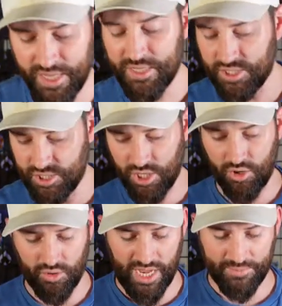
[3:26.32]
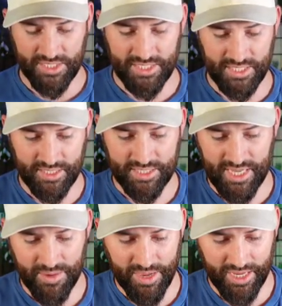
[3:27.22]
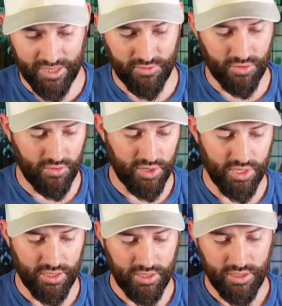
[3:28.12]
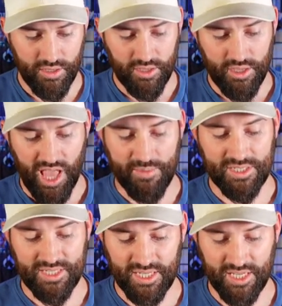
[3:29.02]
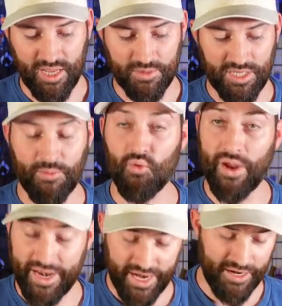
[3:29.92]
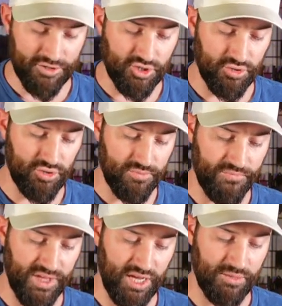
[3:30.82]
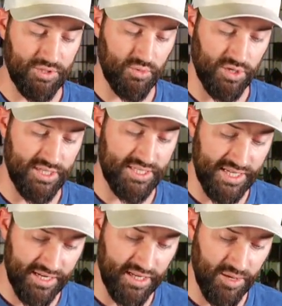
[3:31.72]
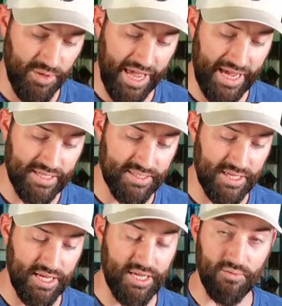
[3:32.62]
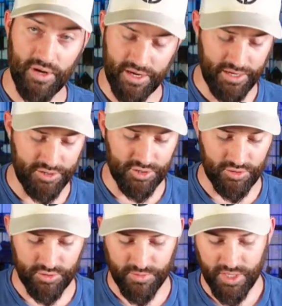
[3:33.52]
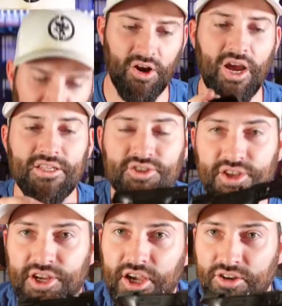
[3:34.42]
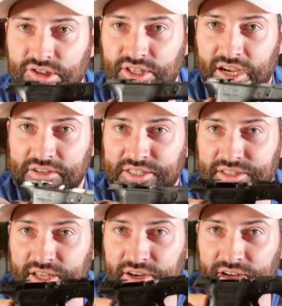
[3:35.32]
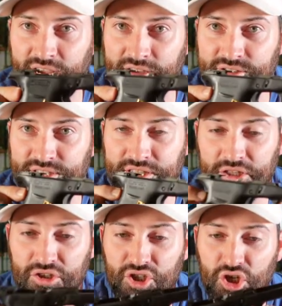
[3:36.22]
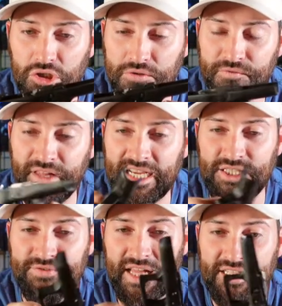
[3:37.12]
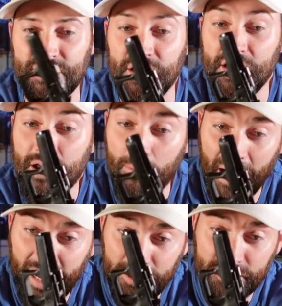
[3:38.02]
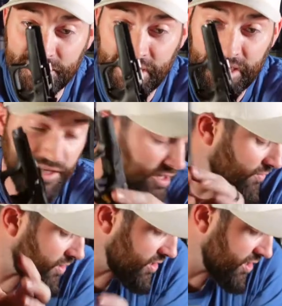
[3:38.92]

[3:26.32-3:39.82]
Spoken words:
So, I'm gonna stick this guy back in real quick. I'm gonna stick it up, because I'm a right-handed shooter. So we're gonna set it up as a right-handed shooter. All right, so there you go. So now he's in there. Now you see the little gold flashy flashy. My understanding of it,